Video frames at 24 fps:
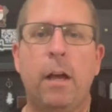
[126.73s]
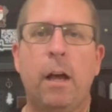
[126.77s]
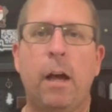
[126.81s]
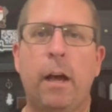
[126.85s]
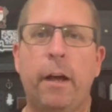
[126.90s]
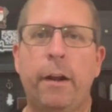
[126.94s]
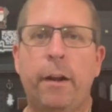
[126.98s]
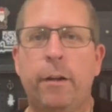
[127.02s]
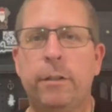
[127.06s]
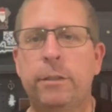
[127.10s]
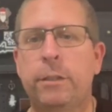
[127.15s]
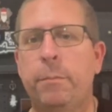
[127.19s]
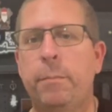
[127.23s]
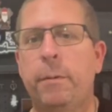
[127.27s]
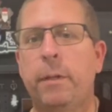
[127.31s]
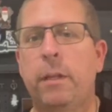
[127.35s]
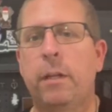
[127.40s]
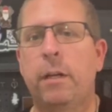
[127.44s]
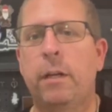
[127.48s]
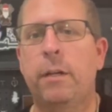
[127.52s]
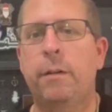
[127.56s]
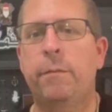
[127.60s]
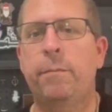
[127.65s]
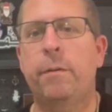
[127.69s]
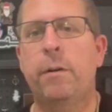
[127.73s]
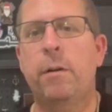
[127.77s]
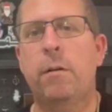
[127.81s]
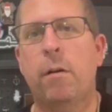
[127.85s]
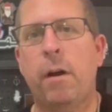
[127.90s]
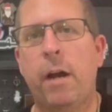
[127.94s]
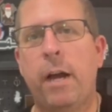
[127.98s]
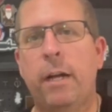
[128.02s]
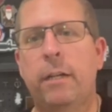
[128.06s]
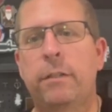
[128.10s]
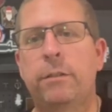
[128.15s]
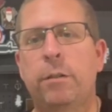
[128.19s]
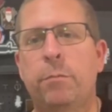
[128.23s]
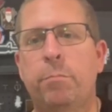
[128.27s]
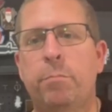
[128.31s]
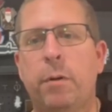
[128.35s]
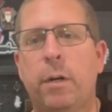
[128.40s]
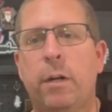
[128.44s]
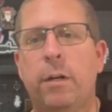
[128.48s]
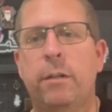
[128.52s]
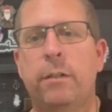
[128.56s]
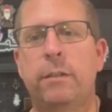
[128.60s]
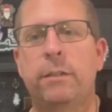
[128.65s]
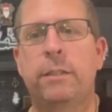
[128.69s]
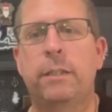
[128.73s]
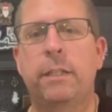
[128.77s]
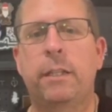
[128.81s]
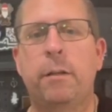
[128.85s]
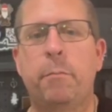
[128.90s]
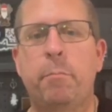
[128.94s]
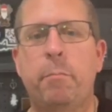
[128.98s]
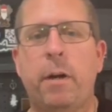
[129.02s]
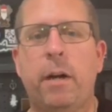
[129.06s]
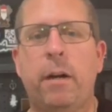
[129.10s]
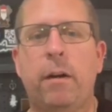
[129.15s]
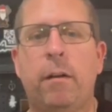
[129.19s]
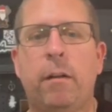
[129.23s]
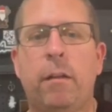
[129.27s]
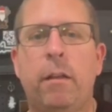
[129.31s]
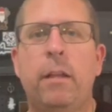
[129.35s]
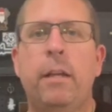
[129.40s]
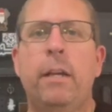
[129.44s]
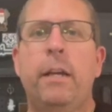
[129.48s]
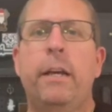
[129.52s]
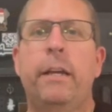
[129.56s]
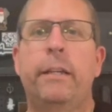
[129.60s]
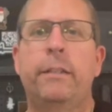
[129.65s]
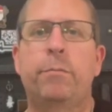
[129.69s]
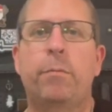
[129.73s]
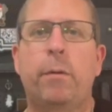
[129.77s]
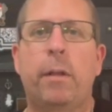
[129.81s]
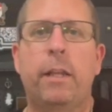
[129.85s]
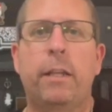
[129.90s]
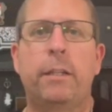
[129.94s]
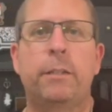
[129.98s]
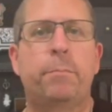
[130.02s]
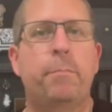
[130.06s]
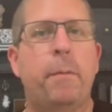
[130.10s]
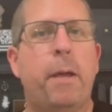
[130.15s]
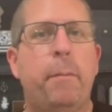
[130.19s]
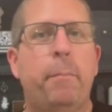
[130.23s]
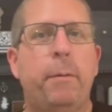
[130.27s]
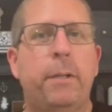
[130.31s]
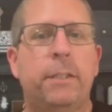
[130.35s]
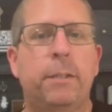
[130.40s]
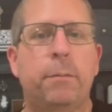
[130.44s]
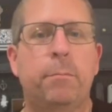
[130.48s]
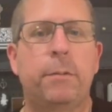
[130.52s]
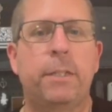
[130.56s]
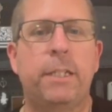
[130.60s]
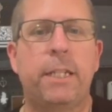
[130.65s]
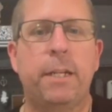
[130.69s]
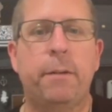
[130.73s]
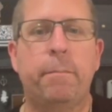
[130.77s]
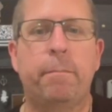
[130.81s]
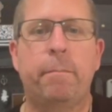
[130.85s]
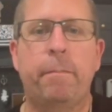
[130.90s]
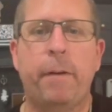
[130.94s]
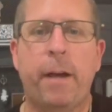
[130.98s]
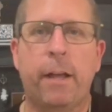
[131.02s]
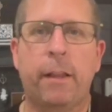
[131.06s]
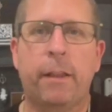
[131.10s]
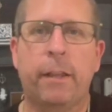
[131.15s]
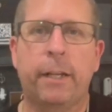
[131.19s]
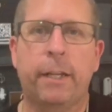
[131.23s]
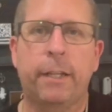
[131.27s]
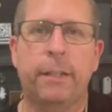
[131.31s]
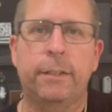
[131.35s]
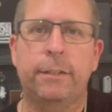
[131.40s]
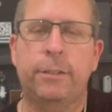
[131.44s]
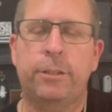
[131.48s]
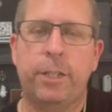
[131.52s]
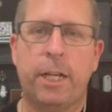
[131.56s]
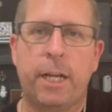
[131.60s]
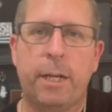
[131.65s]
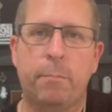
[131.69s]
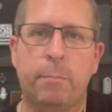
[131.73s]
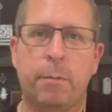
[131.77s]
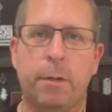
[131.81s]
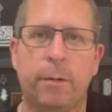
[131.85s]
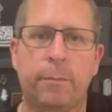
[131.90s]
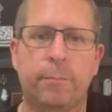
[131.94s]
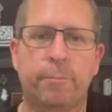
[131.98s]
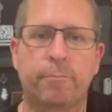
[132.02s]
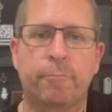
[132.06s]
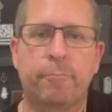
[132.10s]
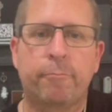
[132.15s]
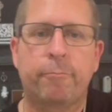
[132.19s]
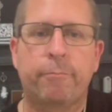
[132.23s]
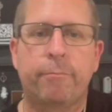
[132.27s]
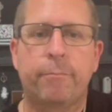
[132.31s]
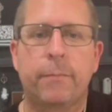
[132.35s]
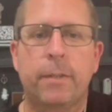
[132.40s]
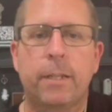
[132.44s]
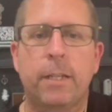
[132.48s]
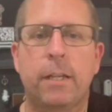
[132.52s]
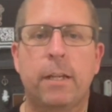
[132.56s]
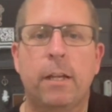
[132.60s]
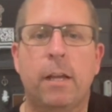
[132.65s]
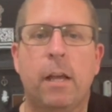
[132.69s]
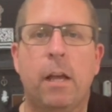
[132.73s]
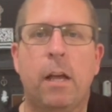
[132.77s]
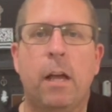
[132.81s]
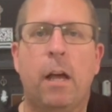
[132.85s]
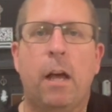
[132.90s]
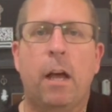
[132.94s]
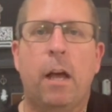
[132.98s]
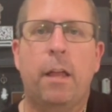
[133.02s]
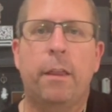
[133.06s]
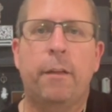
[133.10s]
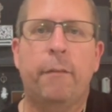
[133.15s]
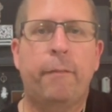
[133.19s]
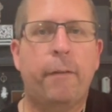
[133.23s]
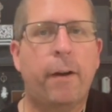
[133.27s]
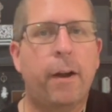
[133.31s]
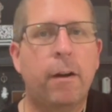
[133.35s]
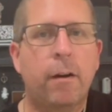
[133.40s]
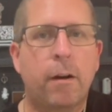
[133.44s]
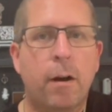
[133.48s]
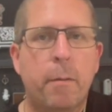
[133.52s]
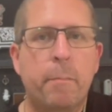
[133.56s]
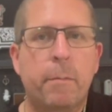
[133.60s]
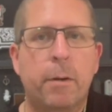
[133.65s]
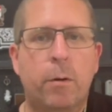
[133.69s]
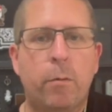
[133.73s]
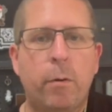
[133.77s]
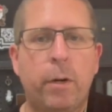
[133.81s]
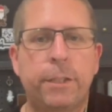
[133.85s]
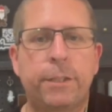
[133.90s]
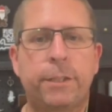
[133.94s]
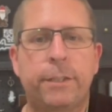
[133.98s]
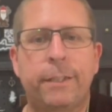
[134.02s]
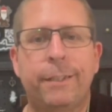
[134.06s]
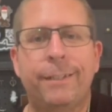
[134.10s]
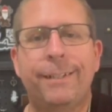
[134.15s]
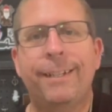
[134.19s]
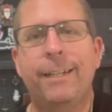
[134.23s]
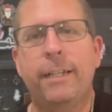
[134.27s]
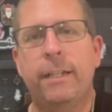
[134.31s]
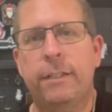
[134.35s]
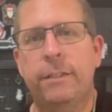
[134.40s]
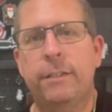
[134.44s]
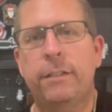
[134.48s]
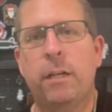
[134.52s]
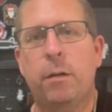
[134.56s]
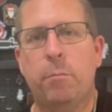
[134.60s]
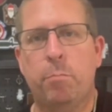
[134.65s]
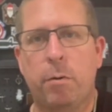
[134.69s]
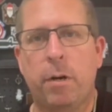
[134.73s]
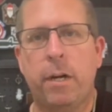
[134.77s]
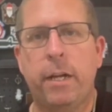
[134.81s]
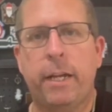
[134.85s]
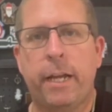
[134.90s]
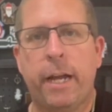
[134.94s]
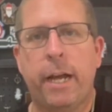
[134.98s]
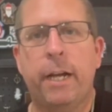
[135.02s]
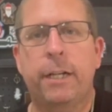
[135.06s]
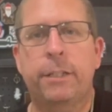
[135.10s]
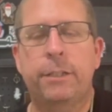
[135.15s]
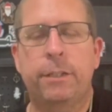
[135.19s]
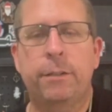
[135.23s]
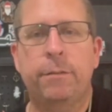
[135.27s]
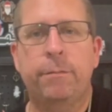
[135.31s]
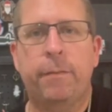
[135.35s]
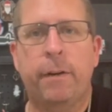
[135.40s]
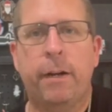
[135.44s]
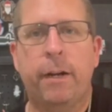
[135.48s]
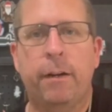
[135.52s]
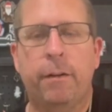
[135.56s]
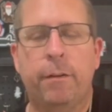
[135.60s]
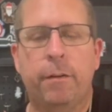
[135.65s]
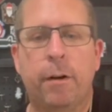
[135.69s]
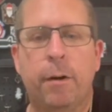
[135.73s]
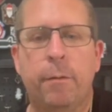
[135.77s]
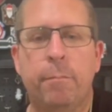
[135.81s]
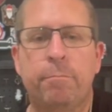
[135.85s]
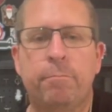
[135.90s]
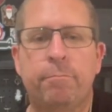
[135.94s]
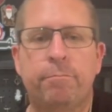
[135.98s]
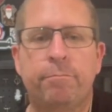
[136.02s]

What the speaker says: I'd also be looking for cracks or burrs in the barrel, as well as maybe some deep fouling in the chamber. The firearm in question is a break action firearm.